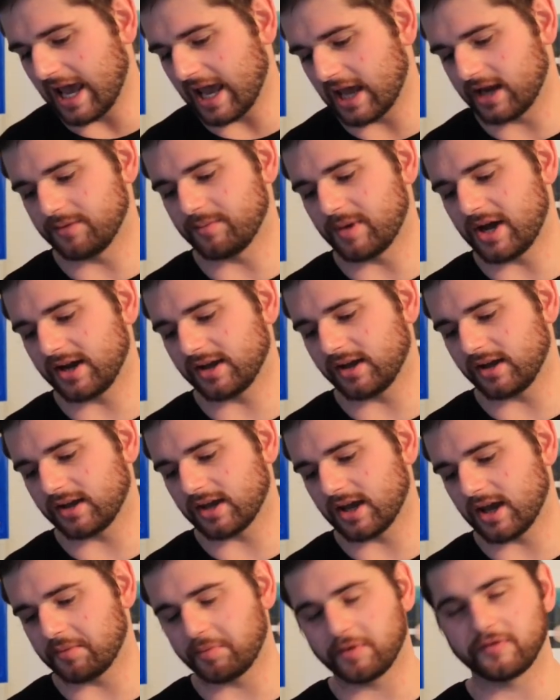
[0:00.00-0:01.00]
and a market
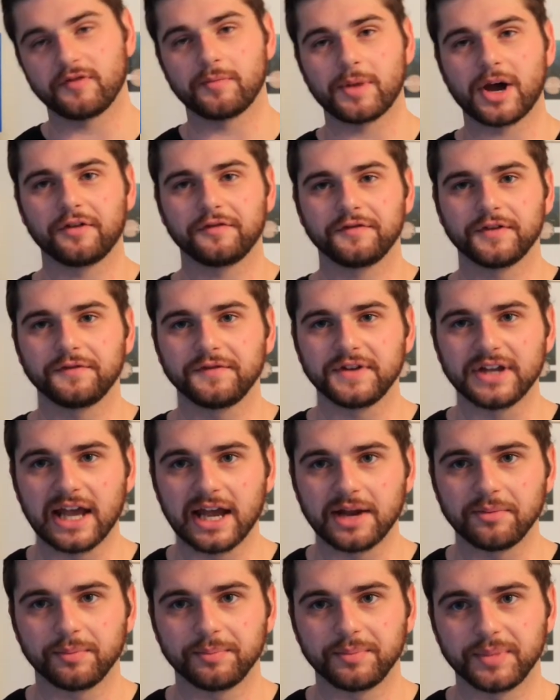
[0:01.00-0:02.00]
cap of about
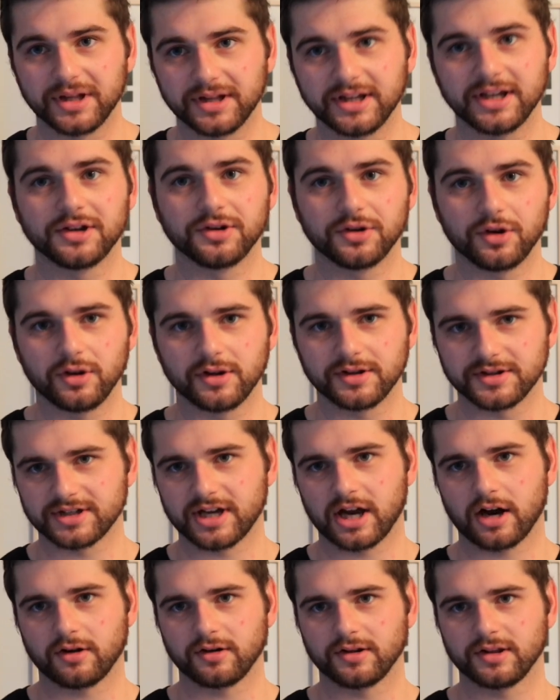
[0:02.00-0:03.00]
$58 billion
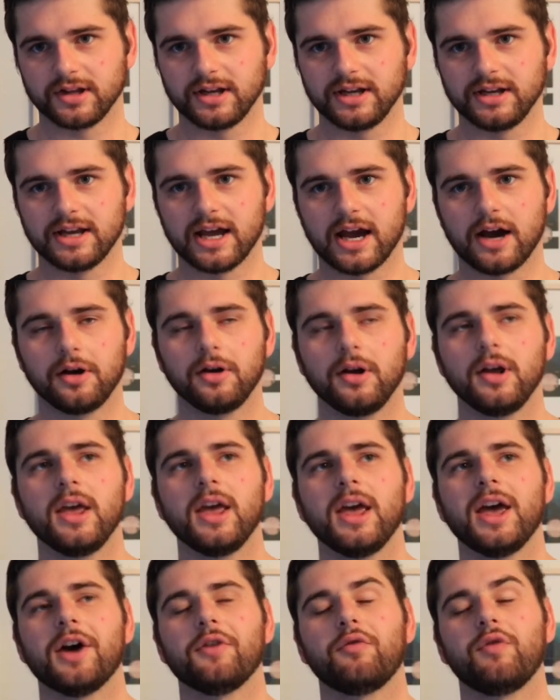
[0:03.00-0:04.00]
currently. Now,
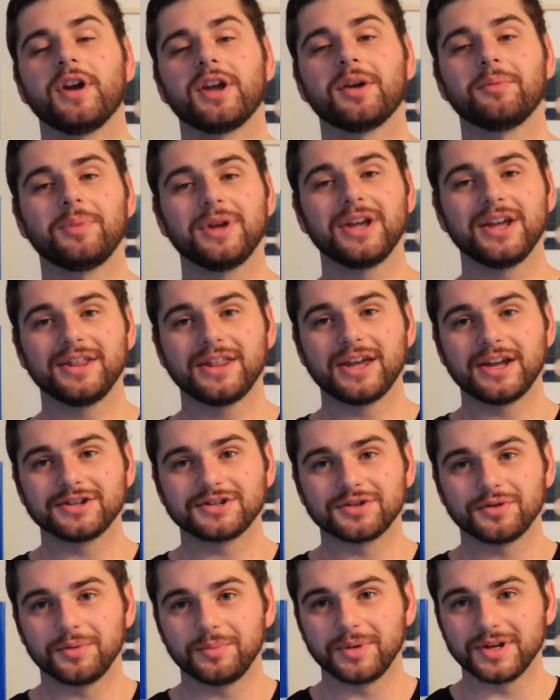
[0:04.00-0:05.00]
if we compare that
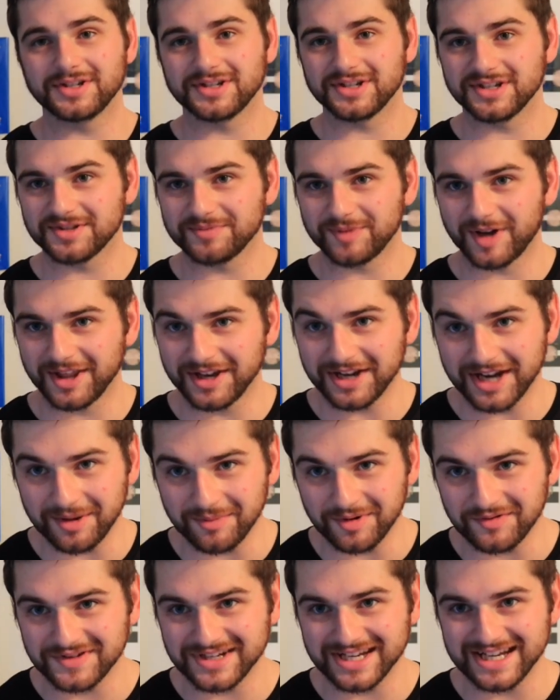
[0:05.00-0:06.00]
to a business by the
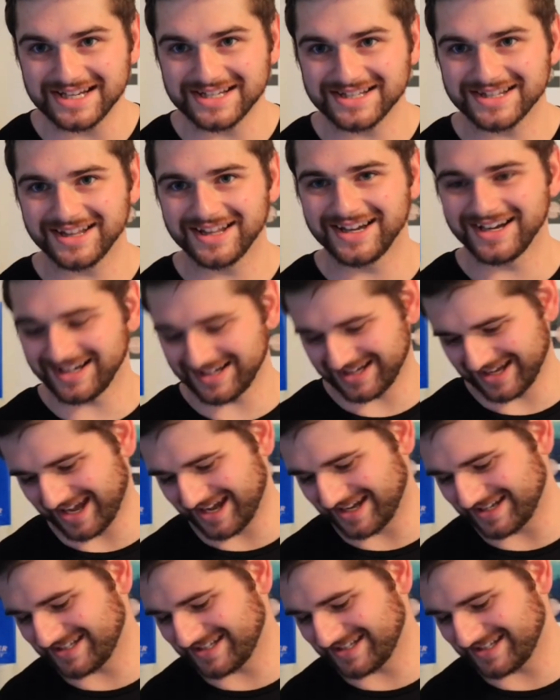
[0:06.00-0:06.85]
name of Tesla,